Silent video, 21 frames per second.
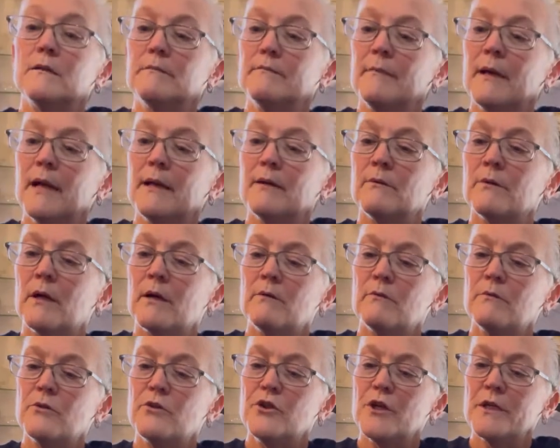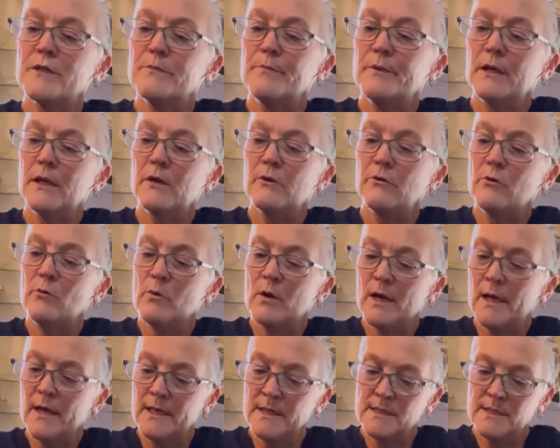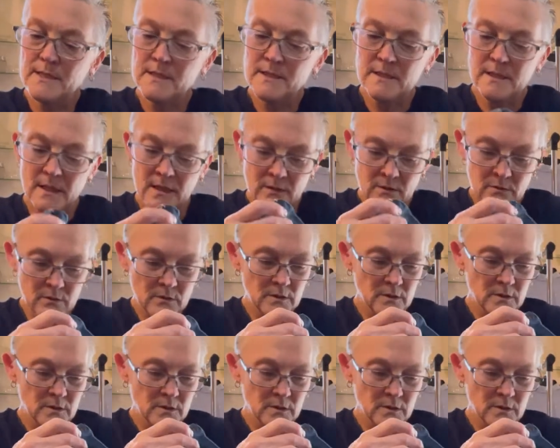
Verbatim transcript: I don't know, just below the waist. So